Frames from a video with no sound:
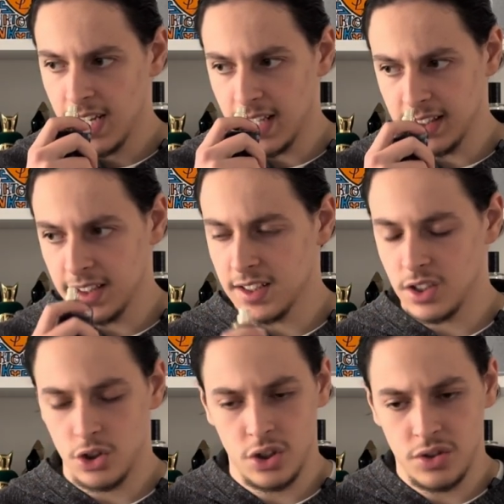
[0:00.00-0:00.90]
I think
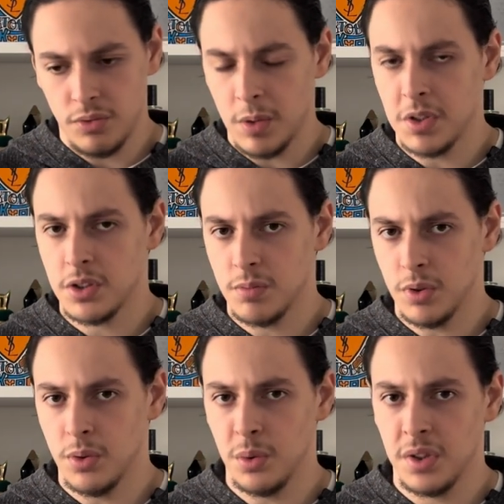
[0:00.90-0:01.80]
it's just very
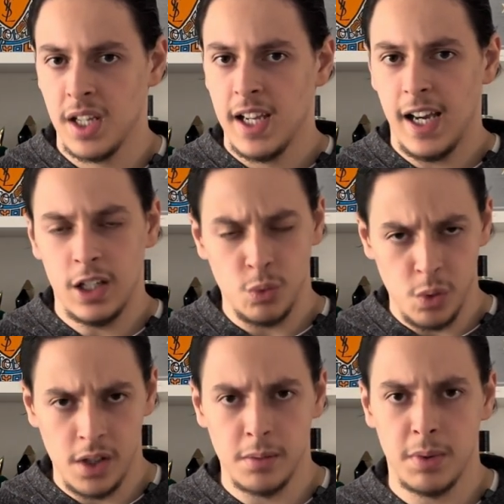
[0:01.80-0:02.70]
smooth and
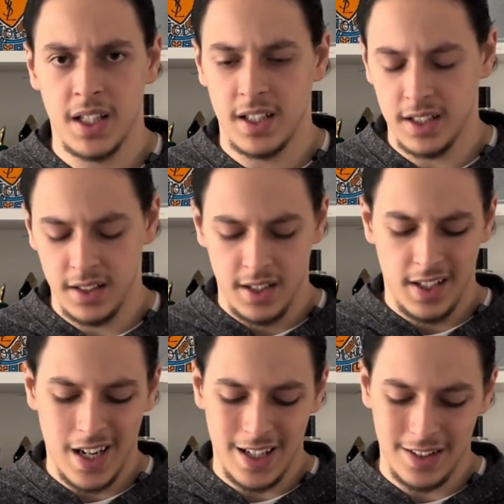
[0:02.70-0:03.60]
well blended
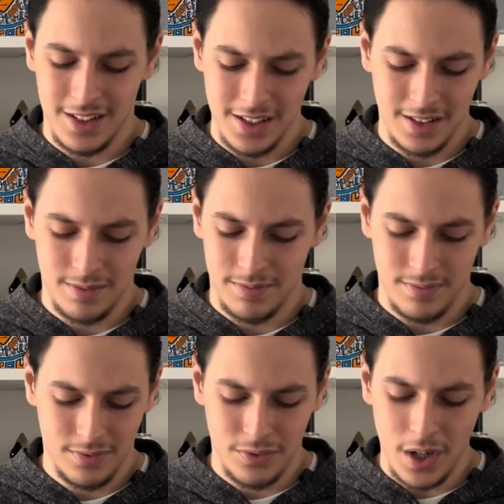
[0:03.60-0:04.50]
and just
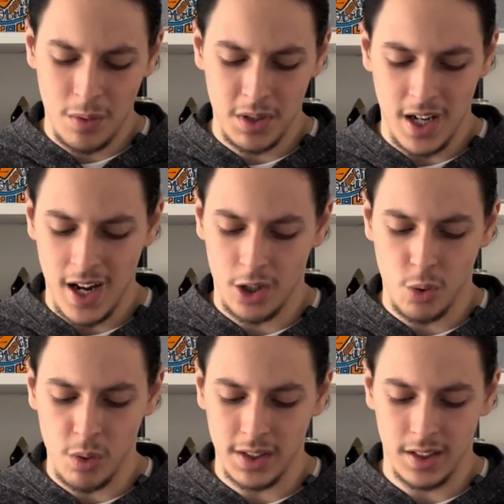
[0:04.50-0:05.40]
very high
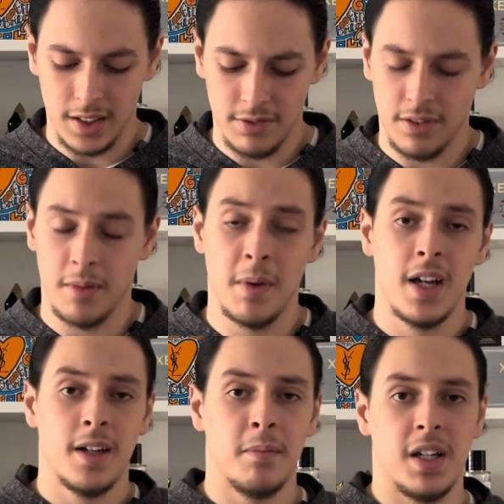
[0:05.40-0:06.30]
quality from
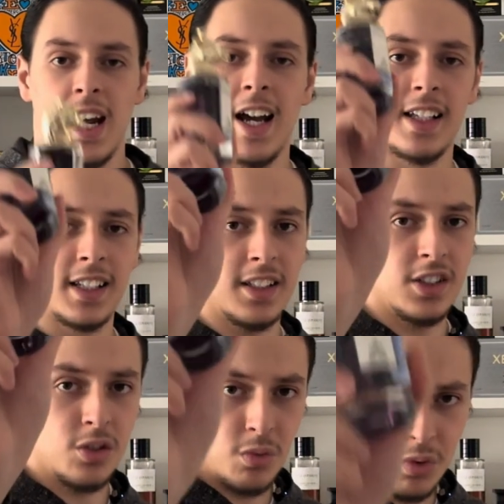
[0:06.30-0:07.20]

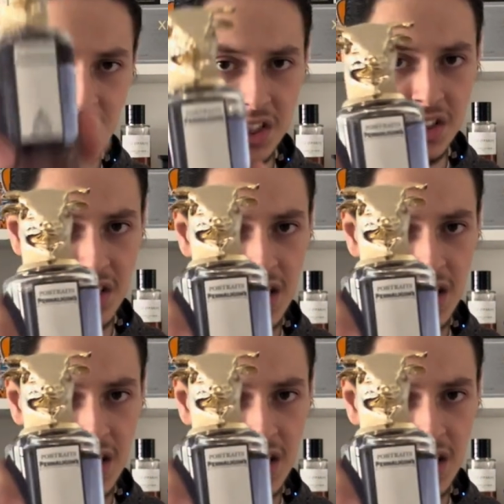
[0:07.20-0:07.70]
Penhaligon's, which is